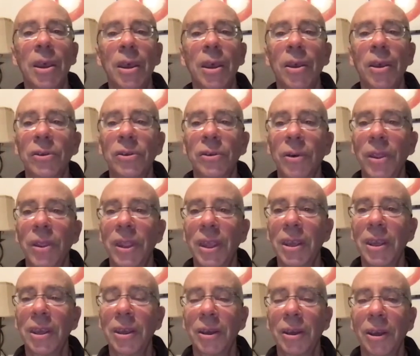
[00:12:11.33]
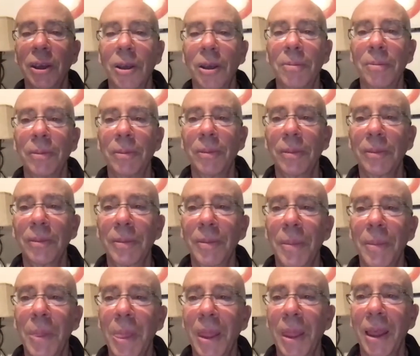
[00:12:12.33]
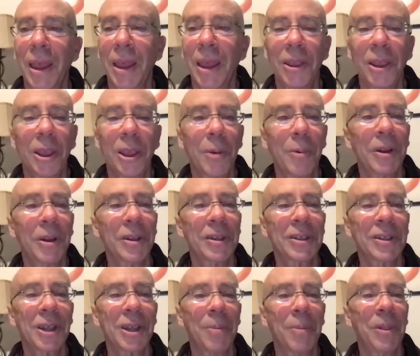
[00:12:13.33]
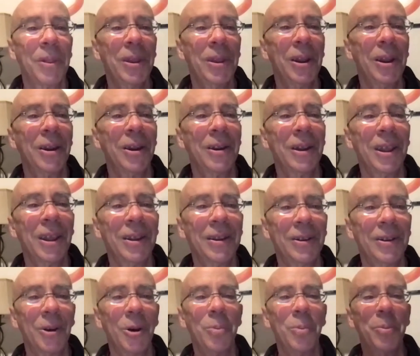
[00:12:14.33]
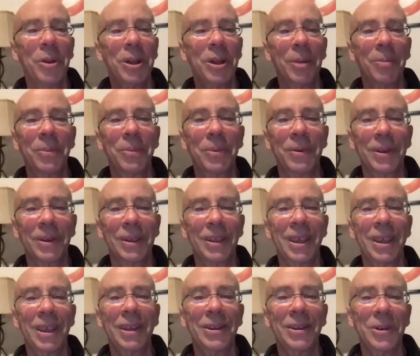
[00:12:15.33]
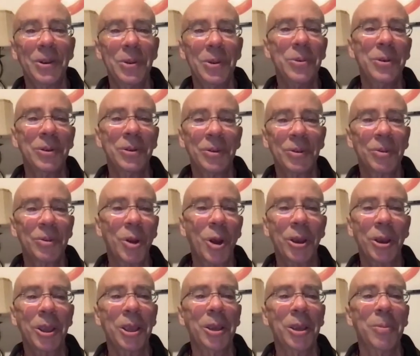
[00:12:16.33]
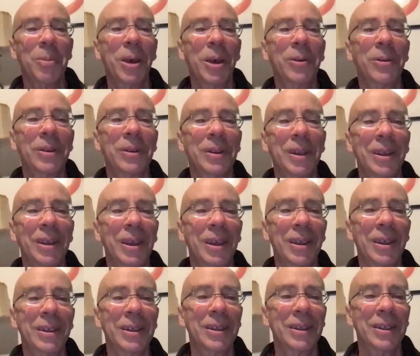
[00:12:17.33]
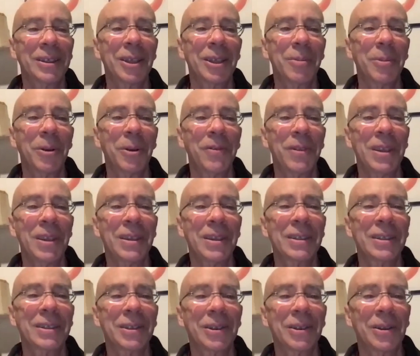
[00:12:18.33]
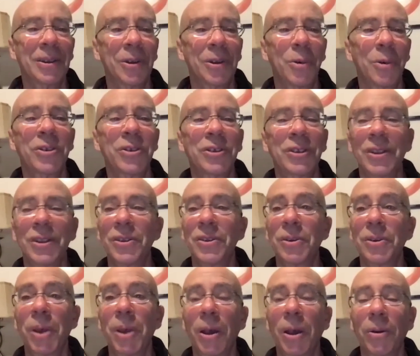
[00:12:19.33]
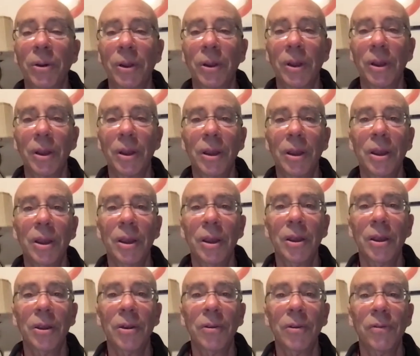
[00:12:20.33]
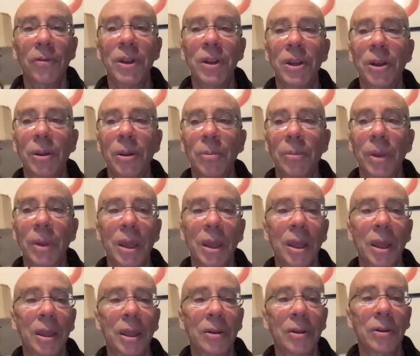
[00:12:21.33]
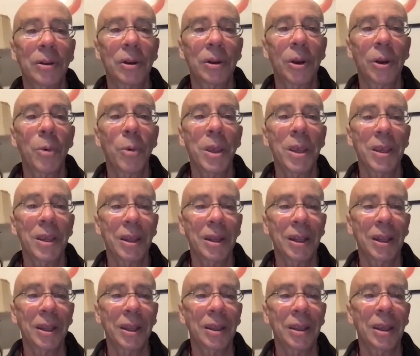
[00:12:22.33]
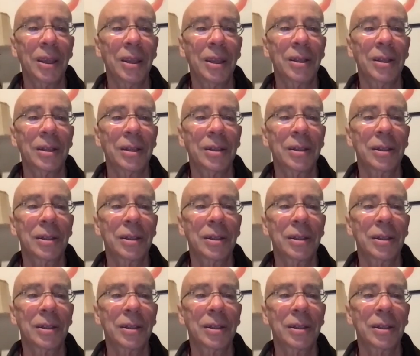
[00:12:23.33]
So I think I want to stop there and open up, get you talking about some of these questions about freedom and awakening and